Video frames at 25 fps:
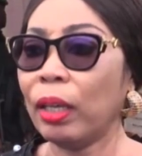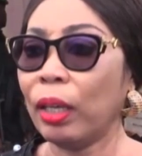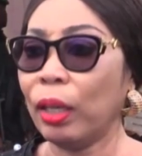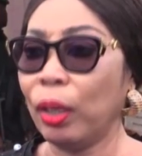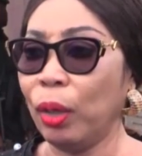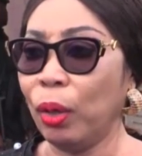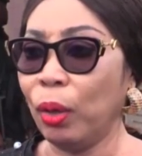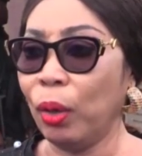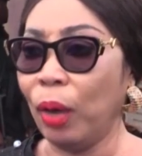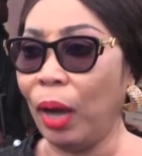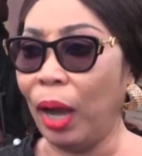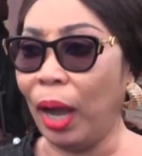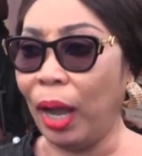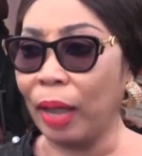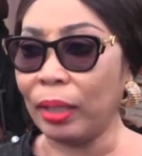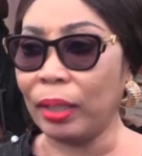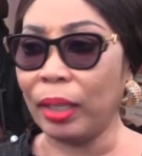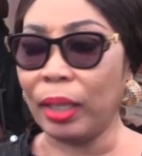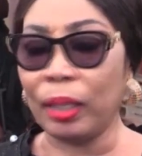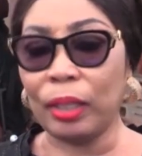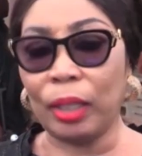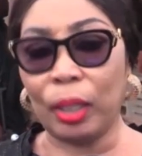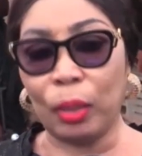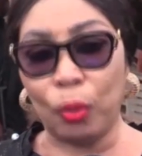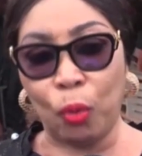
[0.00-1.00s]
You know,
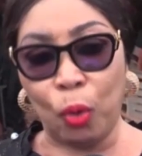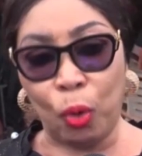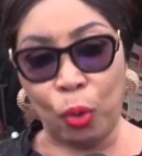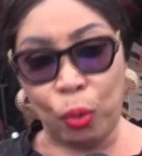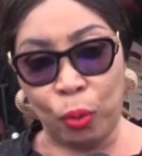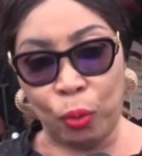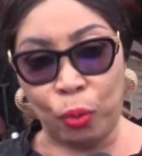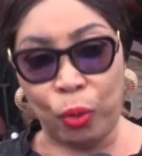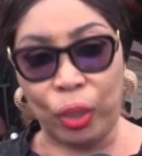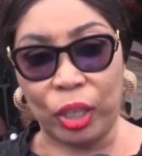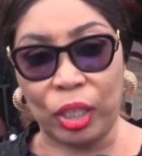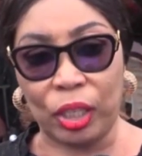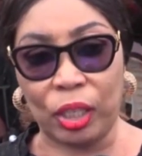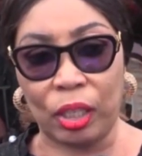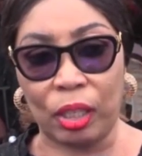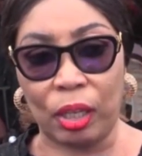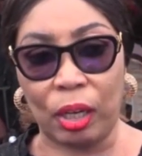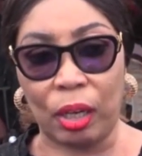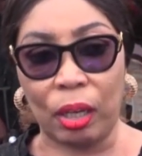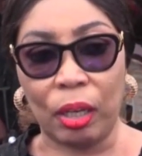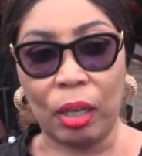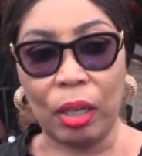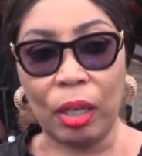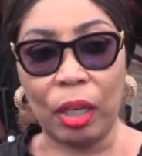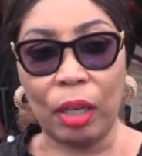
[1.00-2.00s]
and then they go and
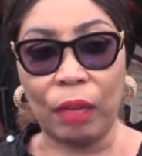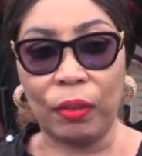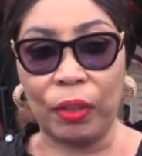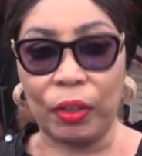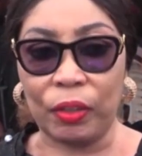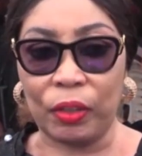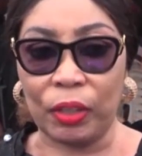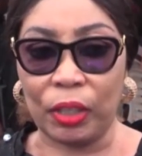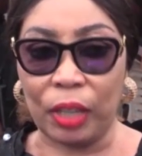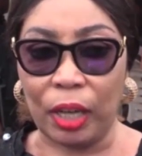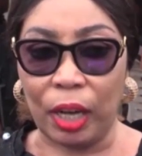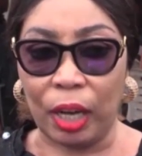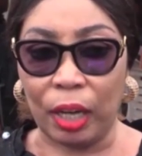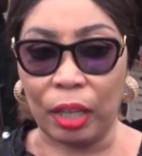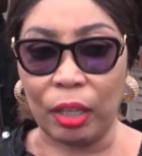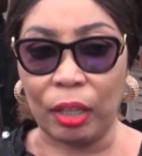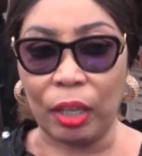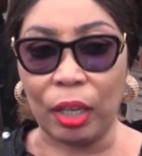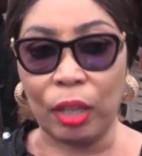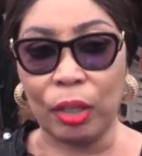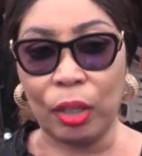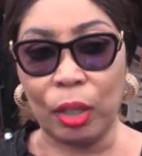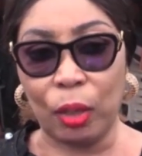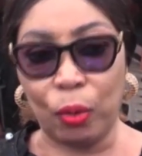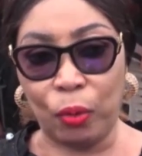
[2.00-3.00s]
register. If they've seen
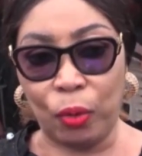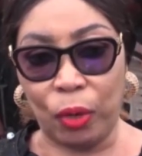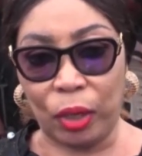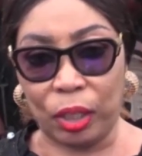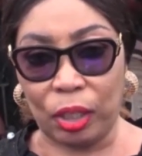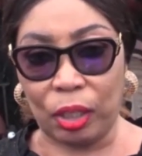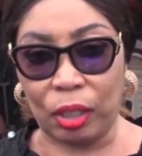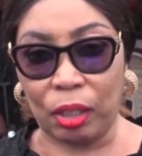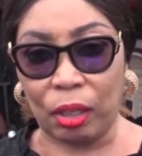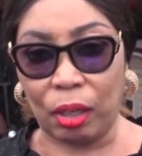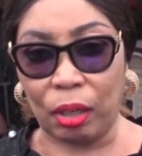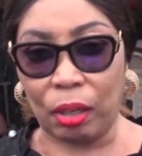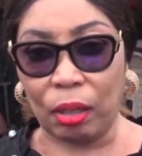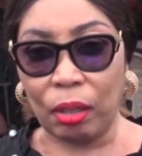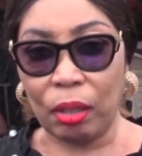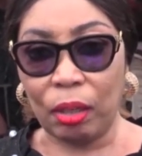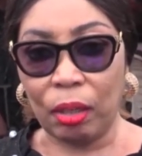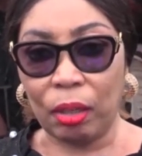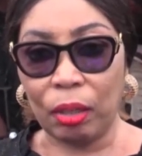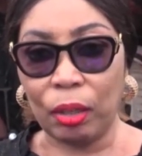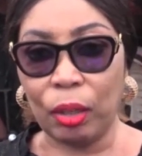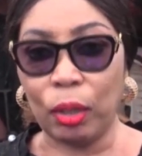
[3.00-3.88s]
anything, they register.